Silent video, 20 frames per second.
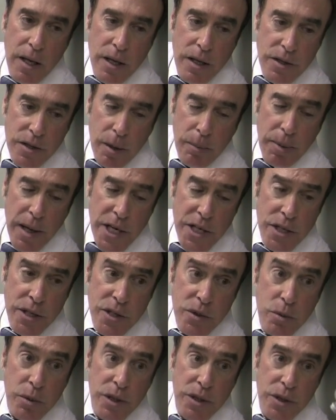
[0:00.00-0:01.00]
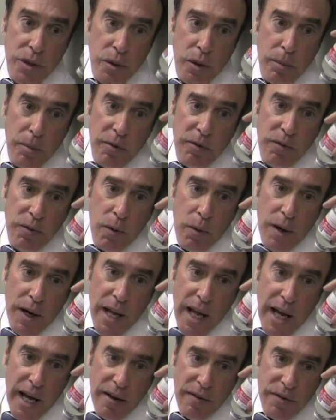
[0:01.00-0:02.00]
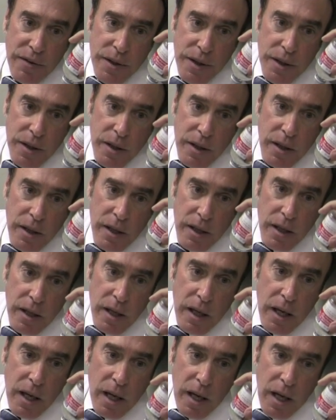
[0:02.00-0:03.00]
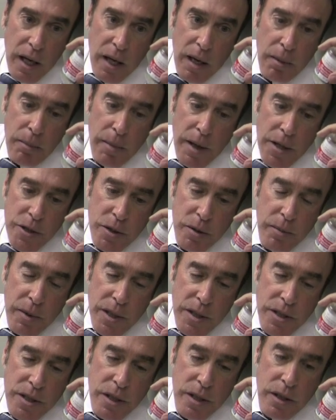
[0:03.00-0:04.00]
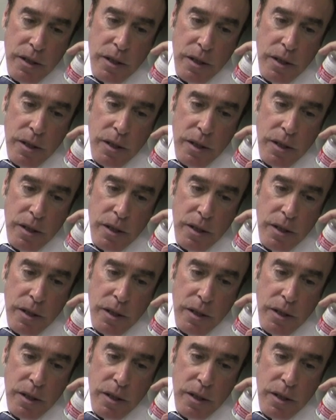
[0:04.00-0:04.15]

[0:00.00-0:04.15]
Some patients will do a before and after measurement.